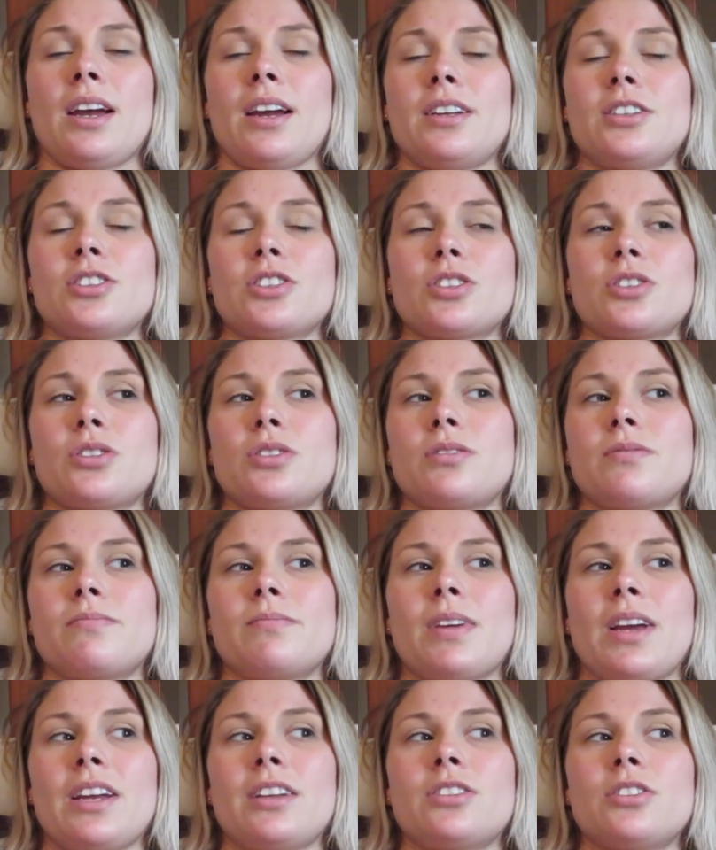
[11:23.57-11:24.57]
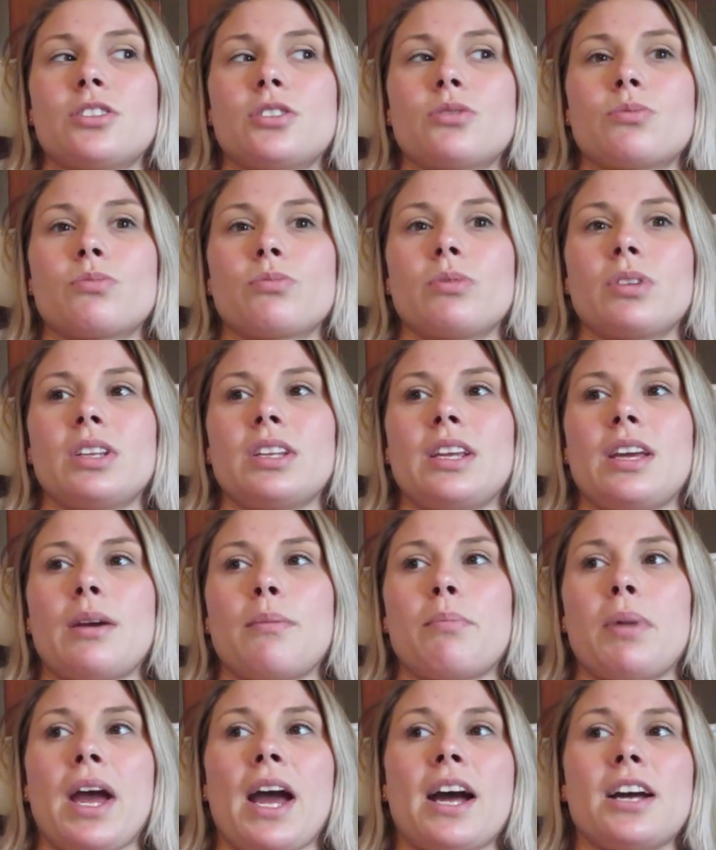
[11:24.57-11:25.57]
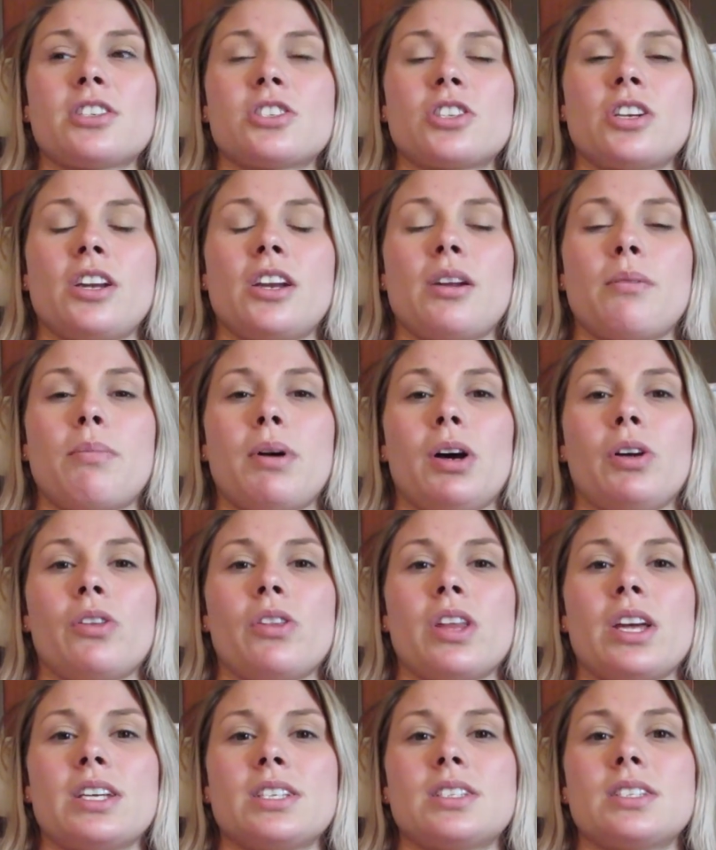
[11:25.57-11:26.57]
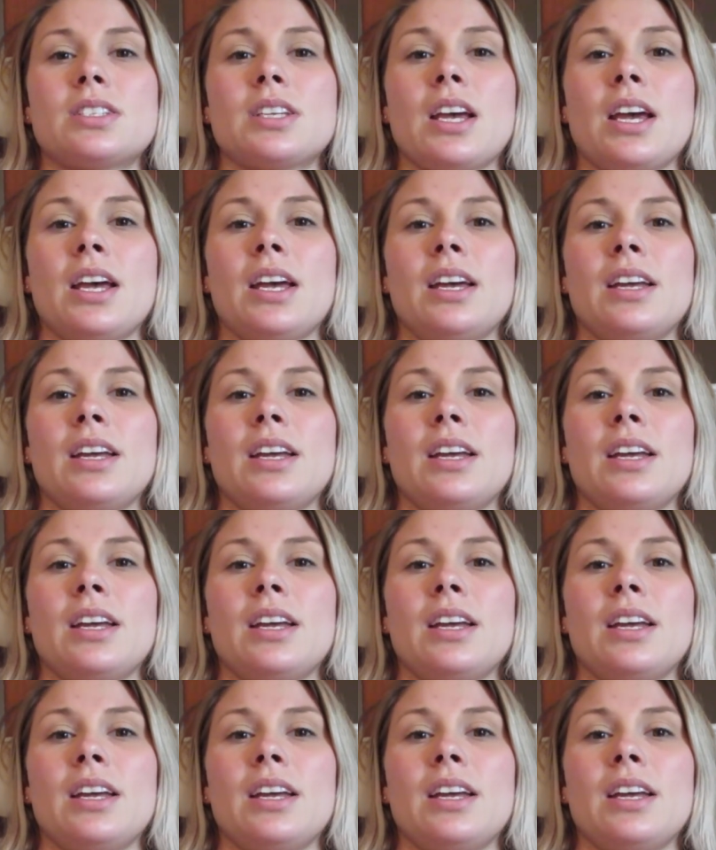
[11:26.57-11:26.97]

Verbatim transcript: I just, I just really am passionate about this